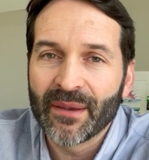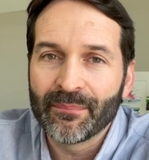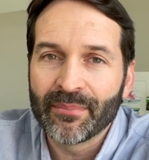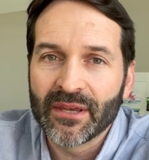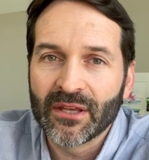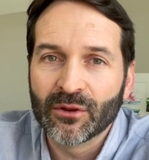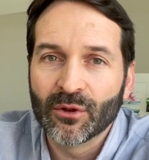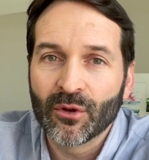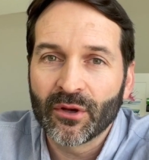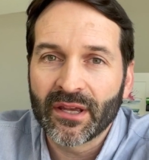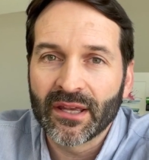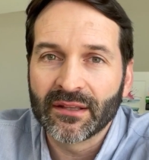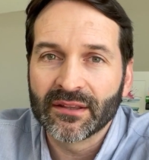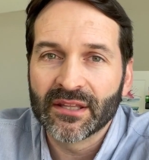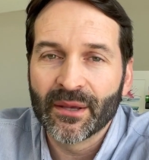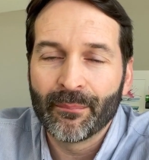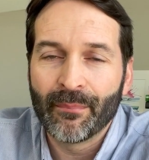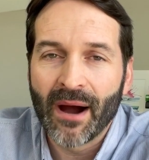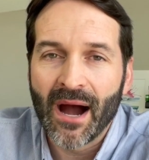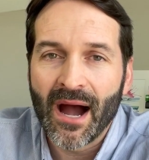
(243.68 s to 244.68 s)
be looking
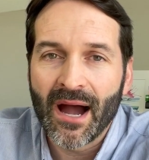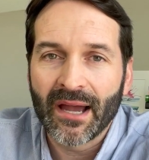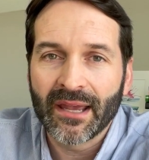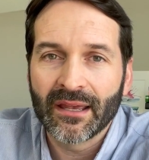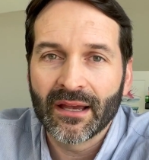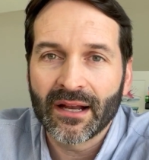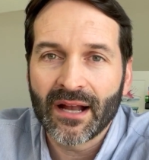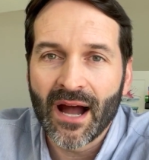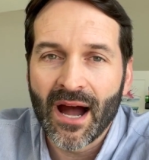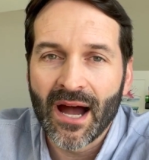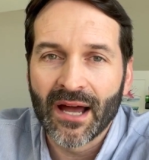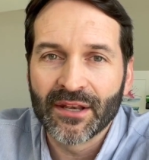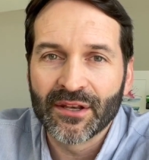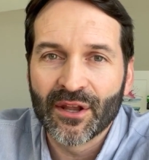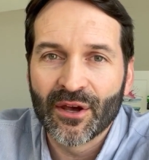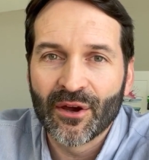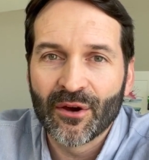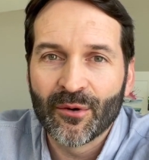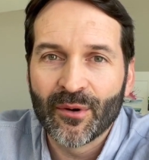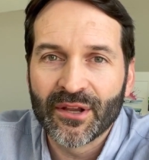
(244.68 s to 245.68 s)
to buy a
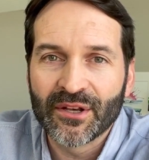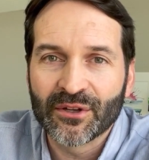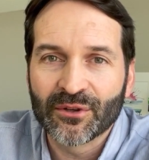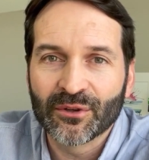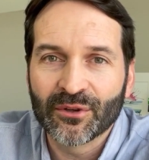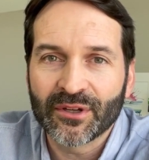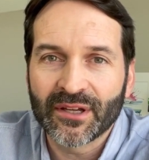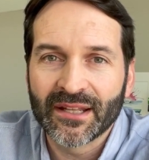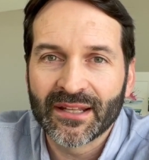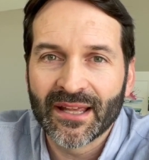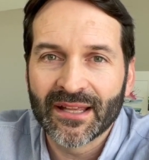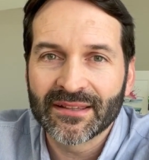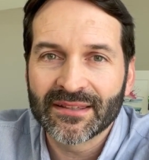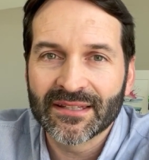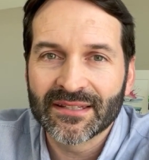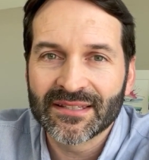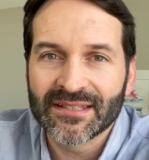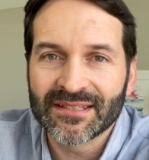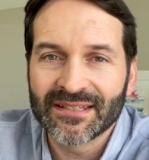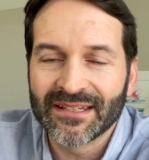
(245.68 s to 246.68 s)
condo, and you're looking at
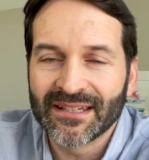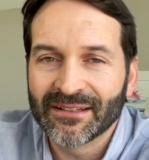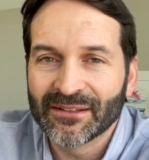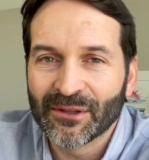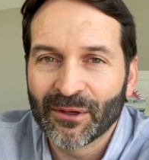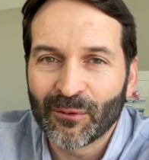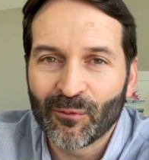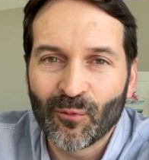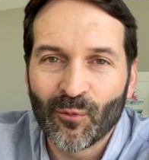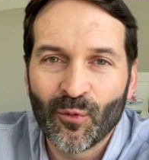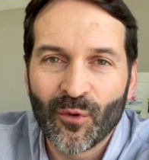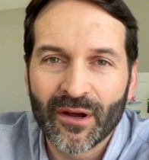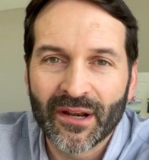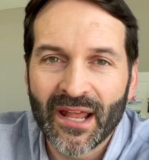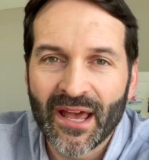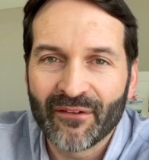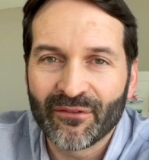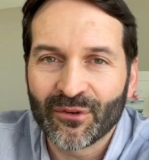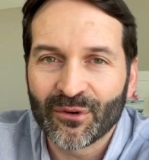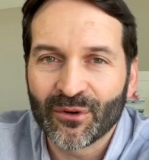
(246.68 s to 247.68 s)

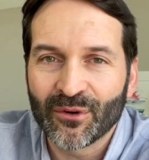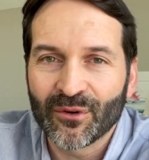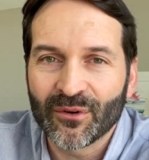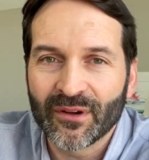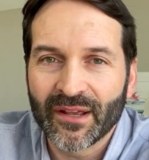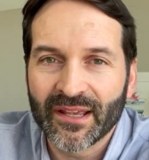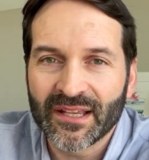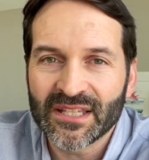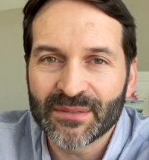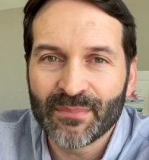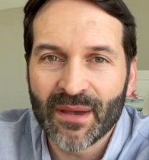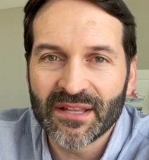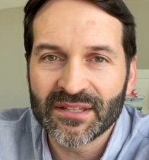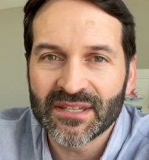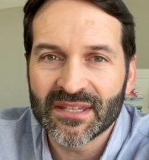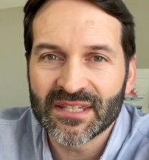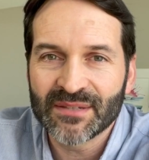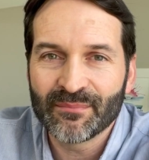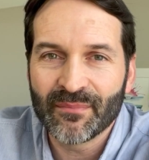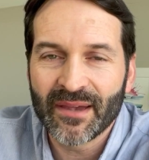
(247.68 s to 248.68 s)
whatever
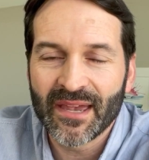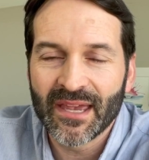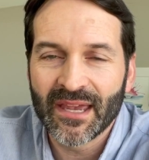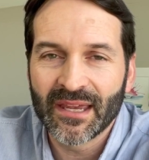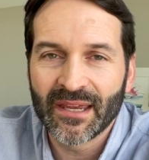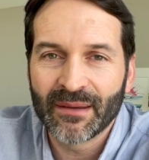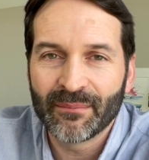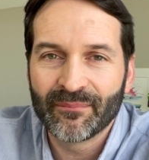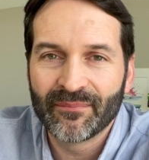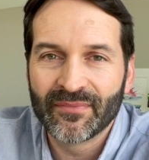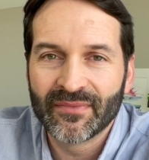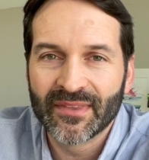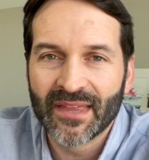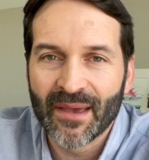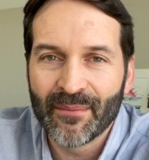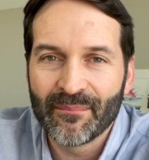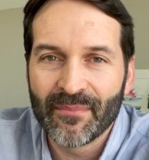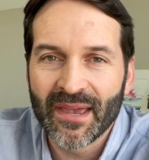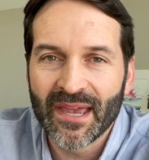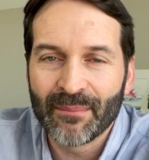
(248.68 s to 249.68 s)
expenses may
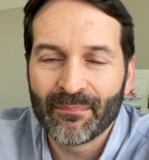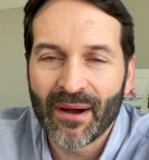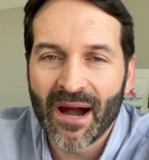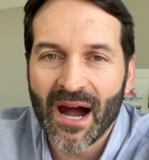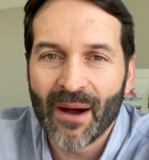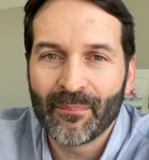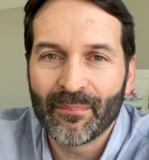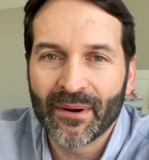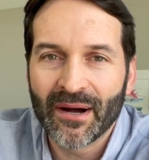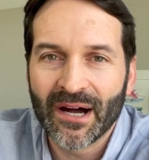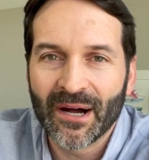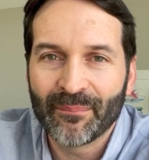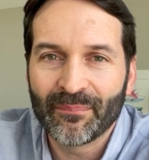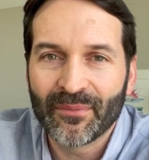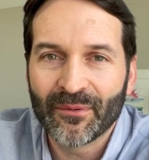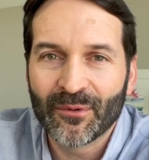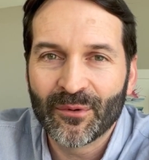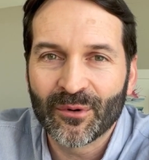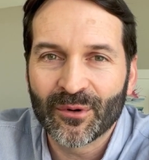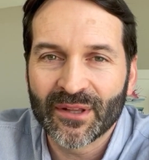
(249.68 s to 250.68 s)
pop
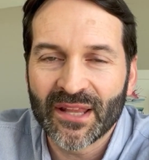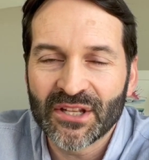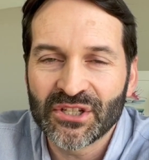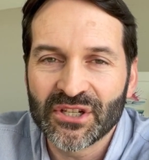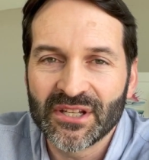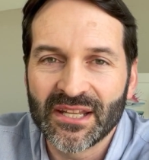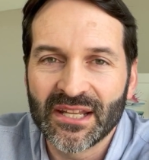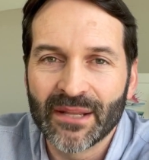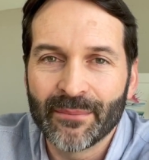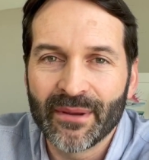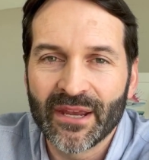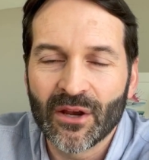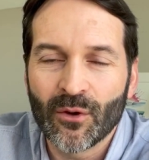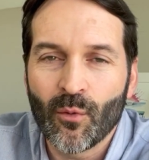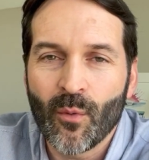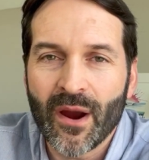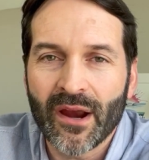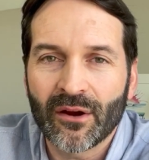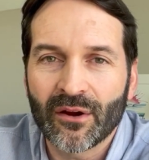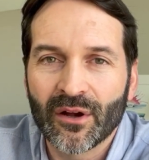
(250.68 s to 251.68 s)
up or that you need to be
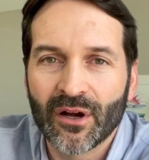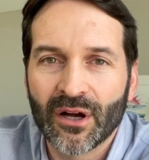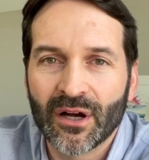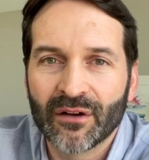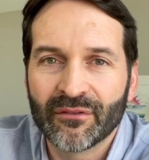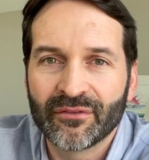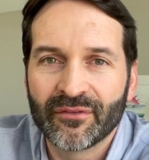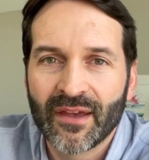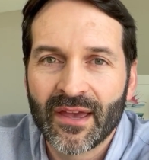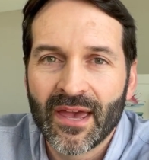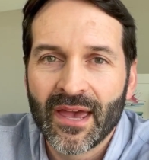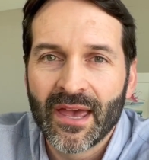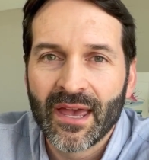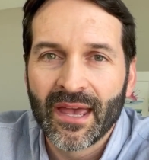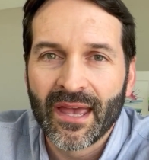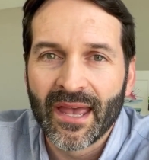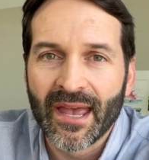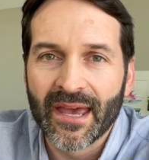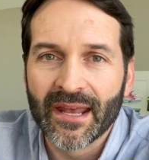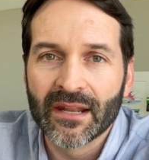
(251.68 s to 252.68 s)
aware of.
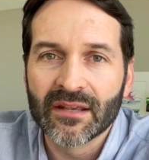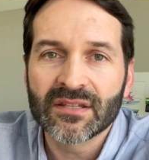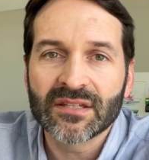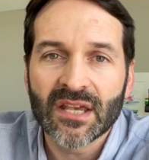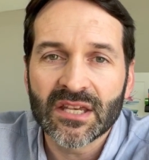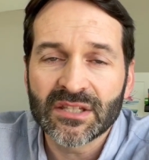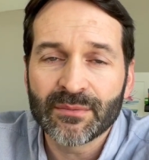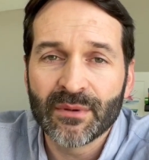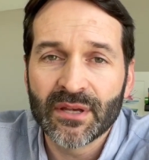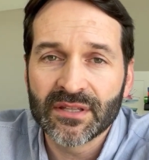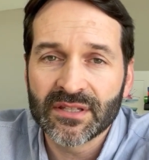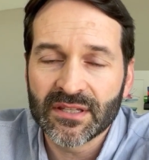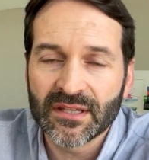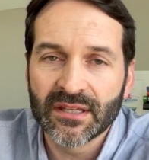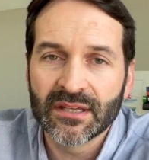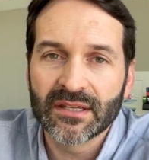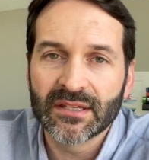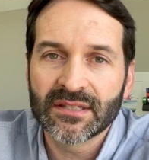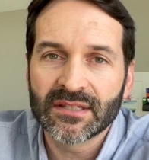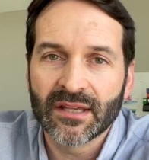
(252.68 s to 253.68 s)
And assessments
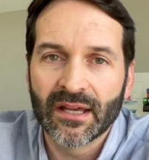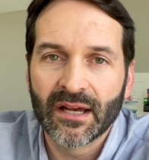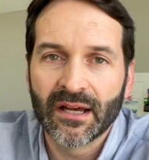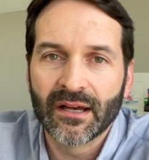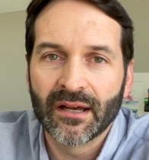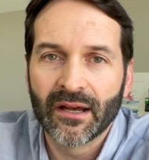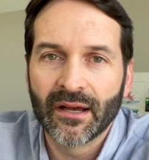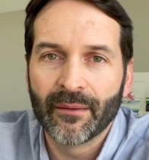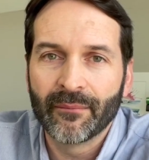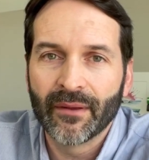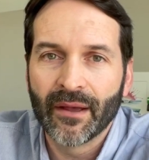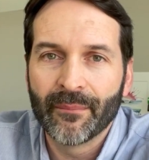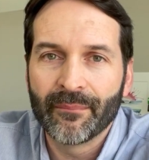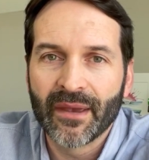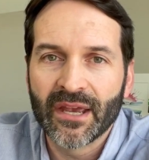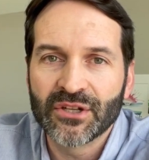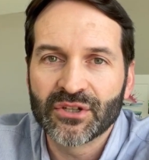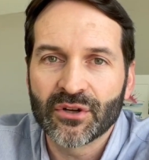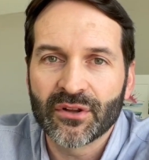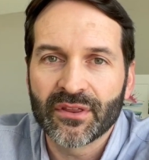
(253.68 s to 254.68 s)
is a
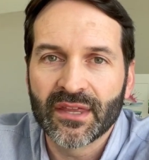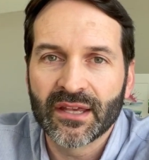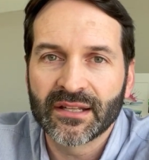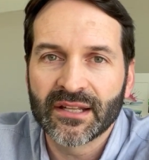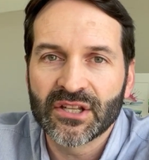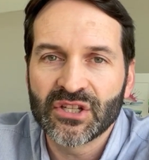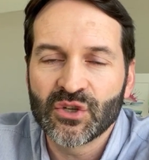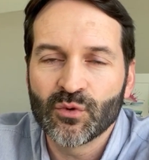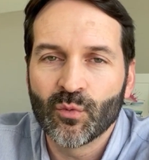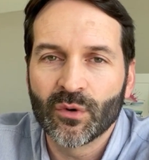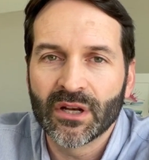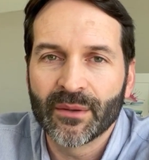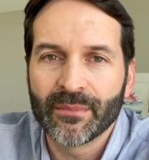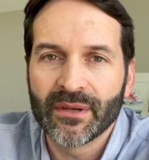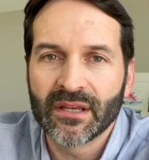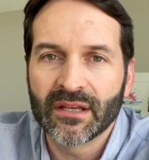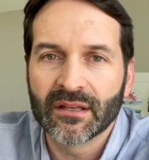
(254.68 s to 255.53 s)
major thing that you want to be